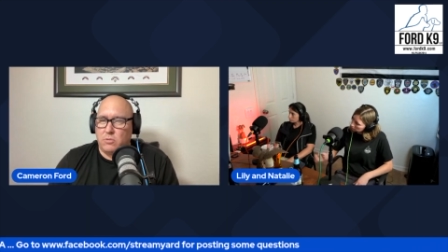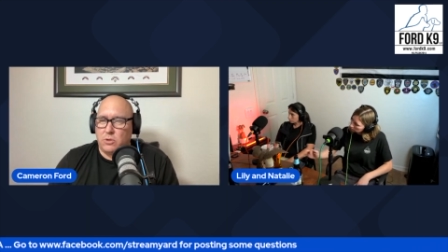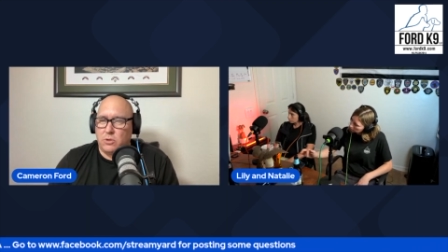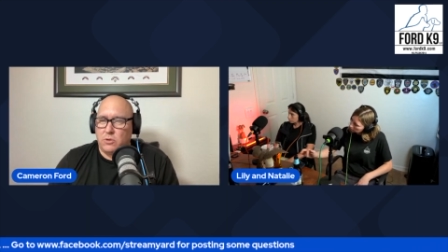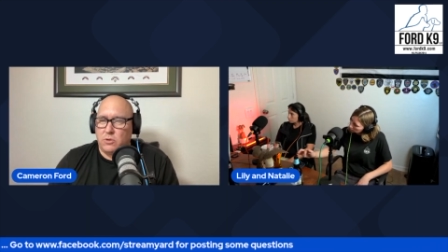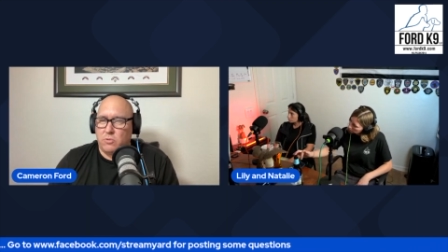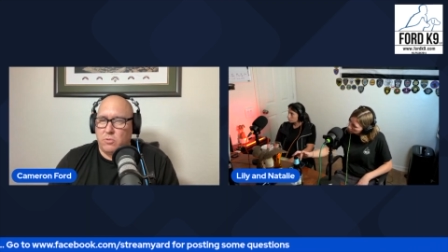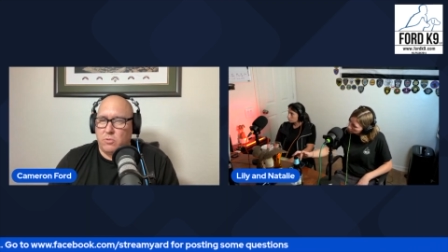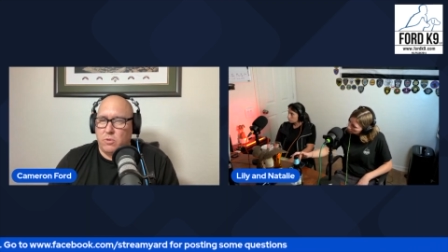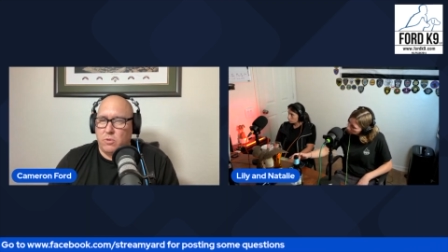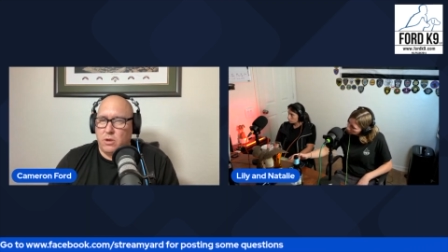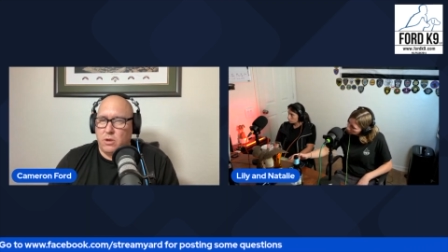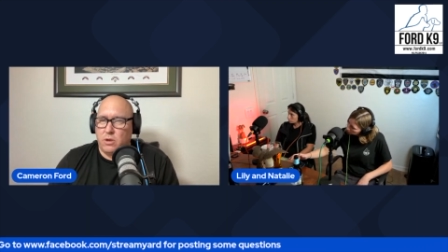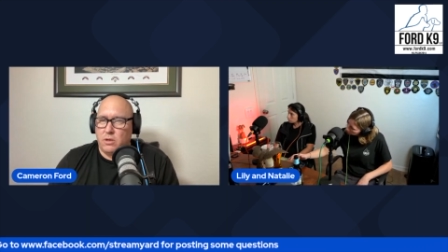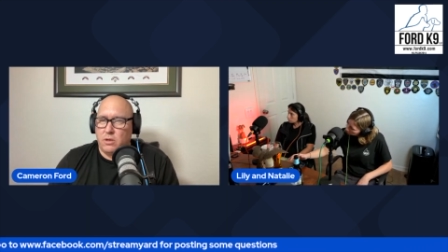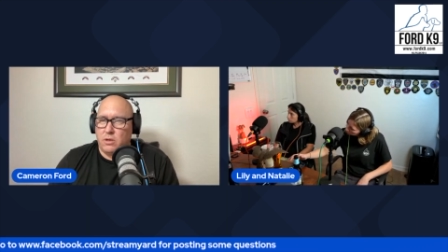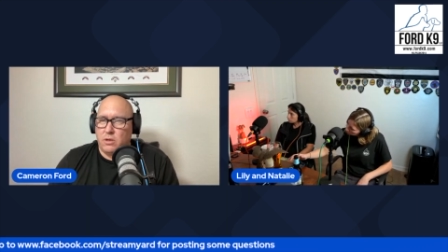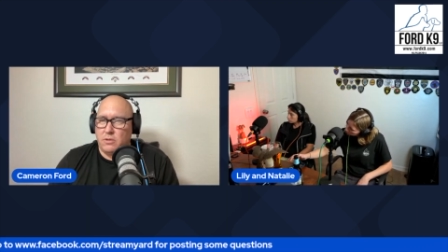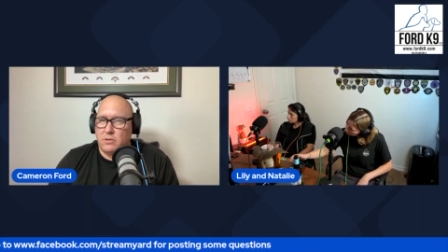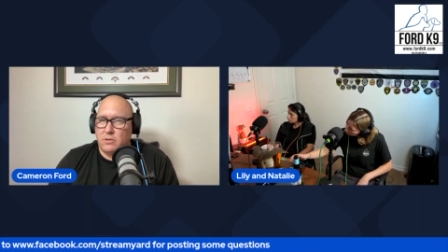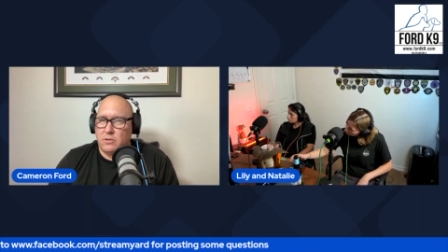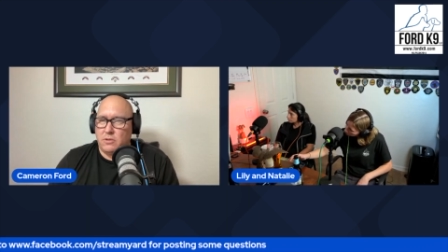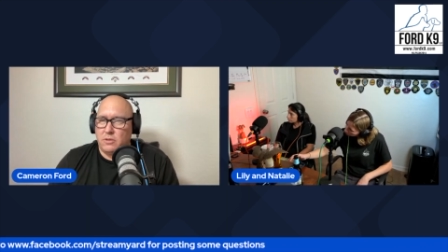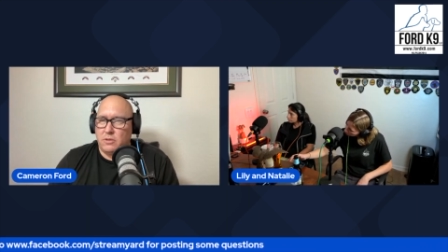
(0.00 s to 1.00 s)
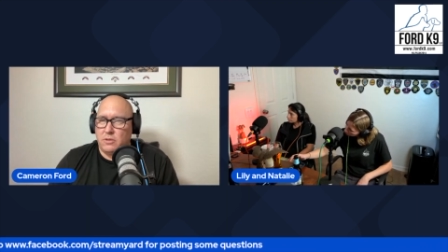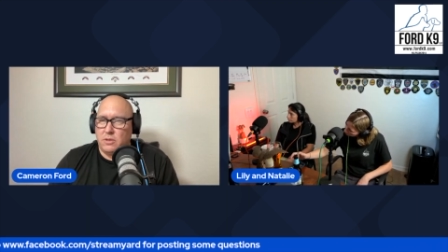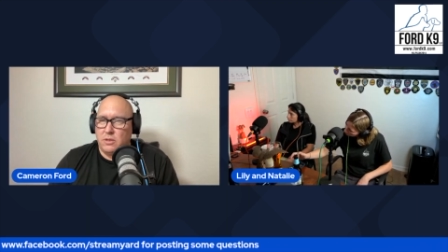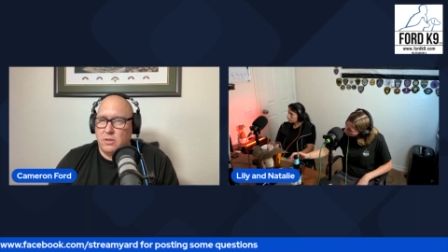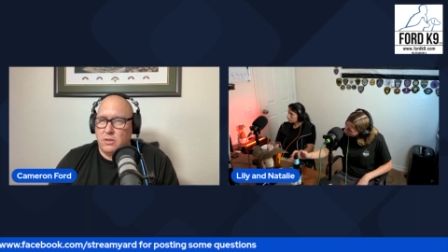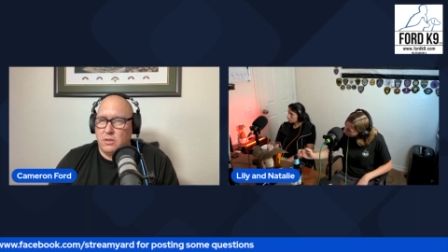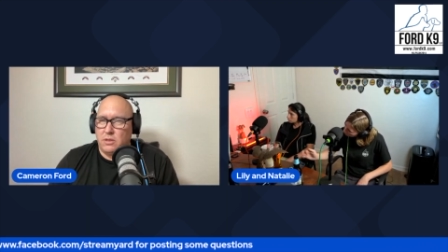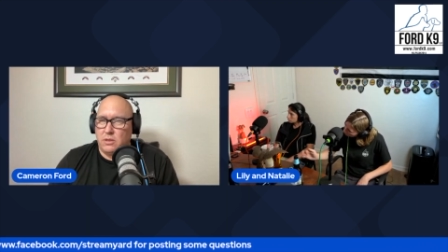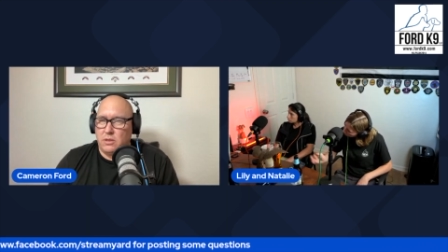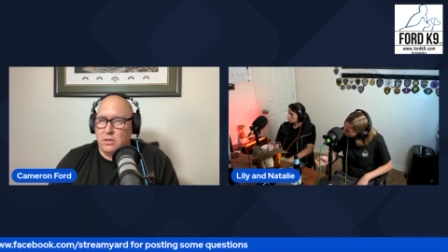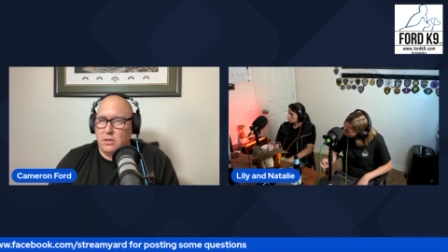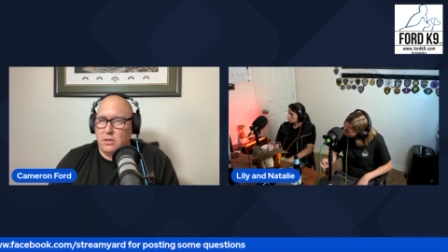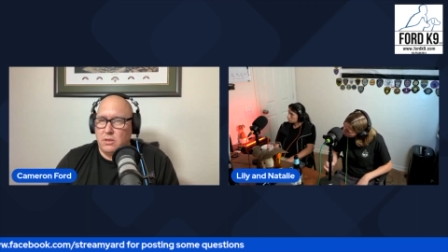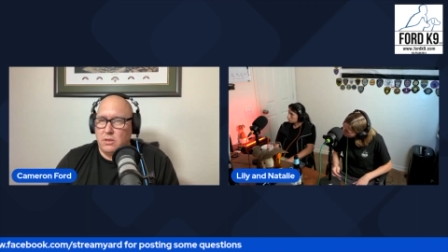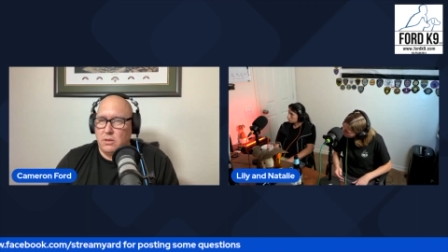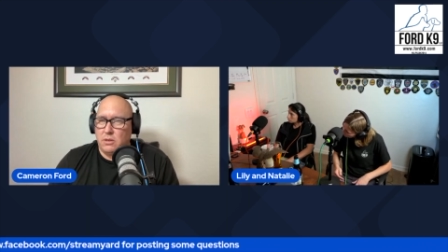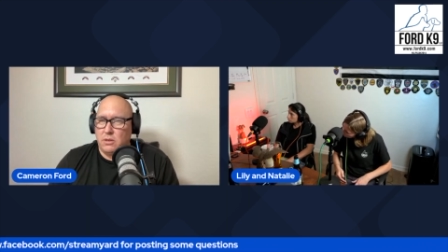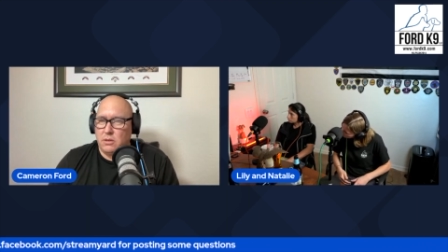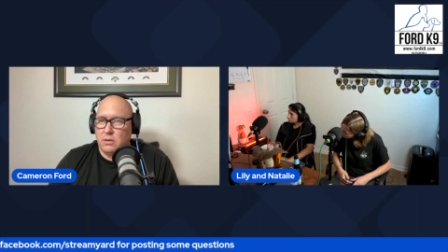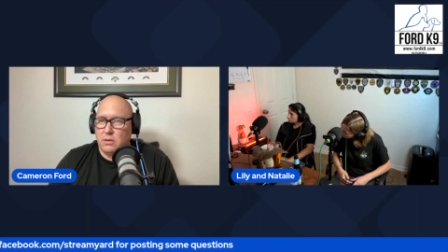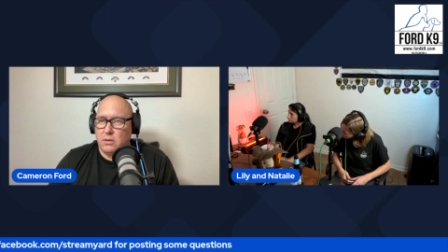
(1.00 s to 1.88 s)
which was the